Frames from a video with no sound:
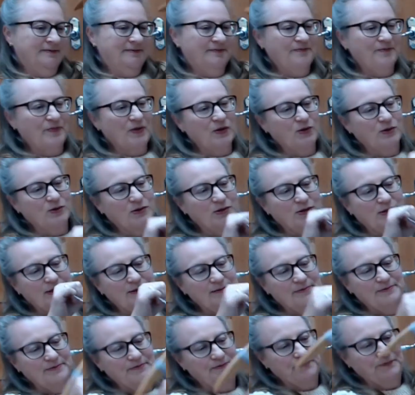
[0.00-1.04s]
or
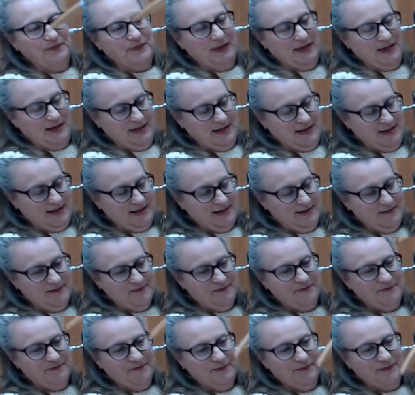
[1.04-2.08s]

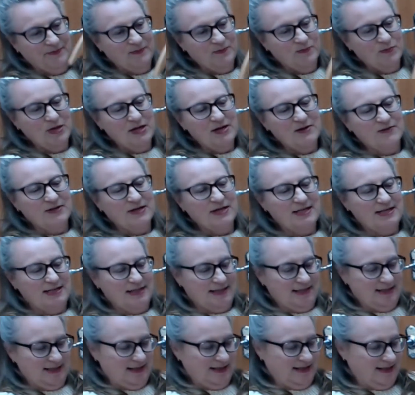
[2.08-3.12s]
whatever it
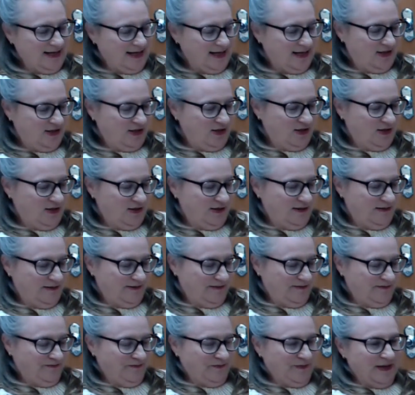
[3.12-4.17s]
is that you
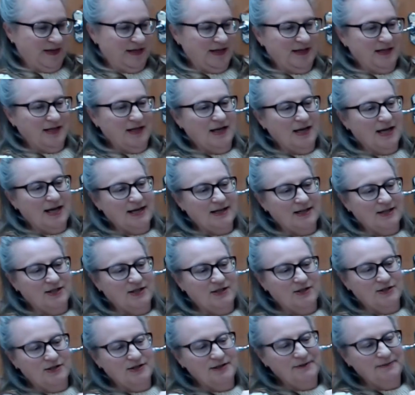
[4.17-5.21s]
like to
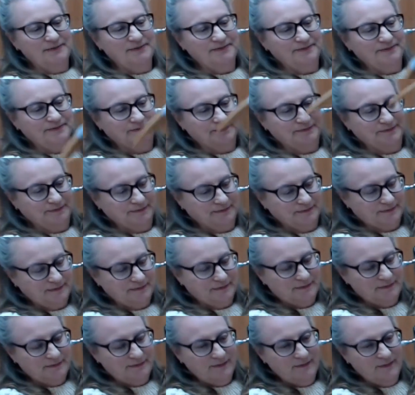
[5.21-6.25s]
do.
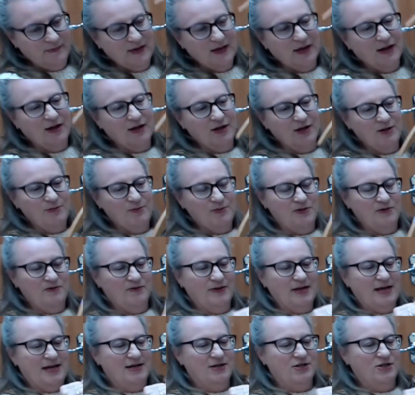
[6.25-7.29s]
I hope you've
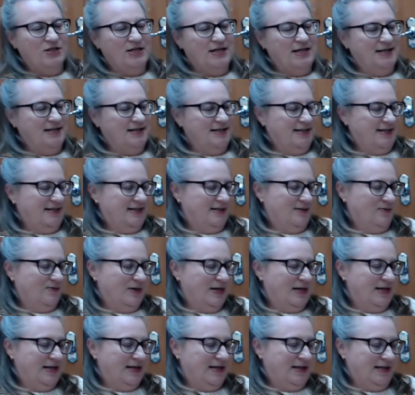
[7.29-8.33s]
had a chance this
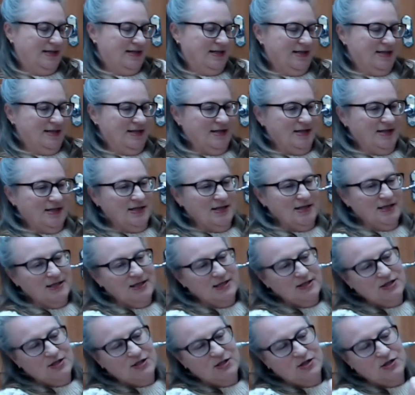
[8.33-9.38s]
week
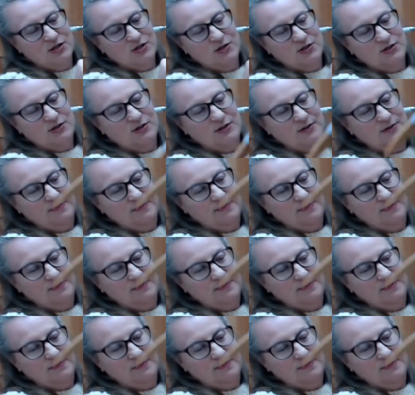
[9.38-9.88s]
to